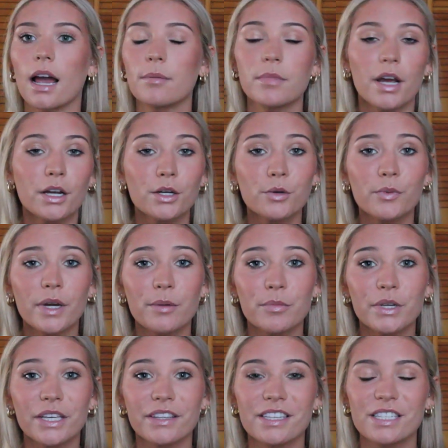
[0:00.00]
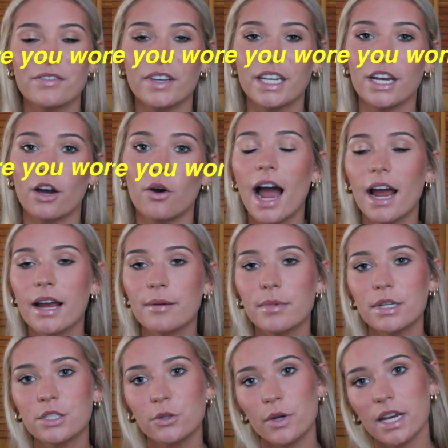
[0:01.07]
I'm not gonna ramble in this video.
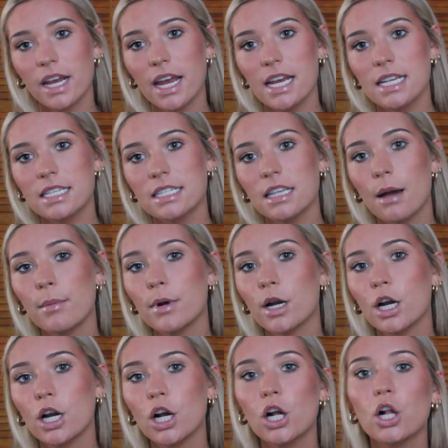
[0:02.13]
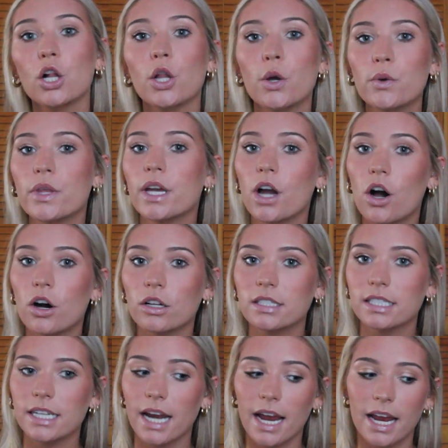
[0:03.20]
I'm doing a summer clothing haul
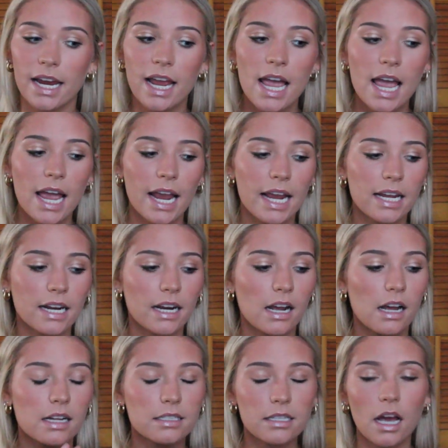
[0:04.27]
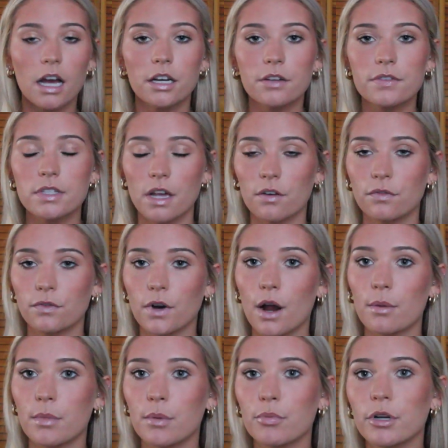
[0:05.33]
today and I got a ton of stuff
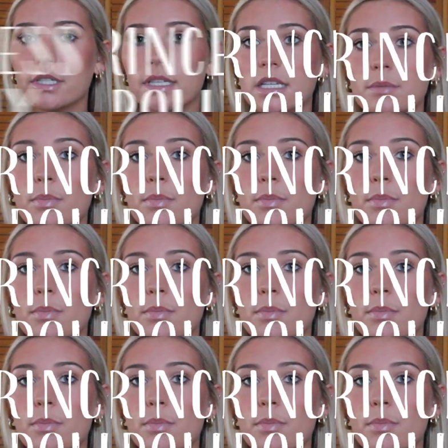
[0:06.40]
from Princess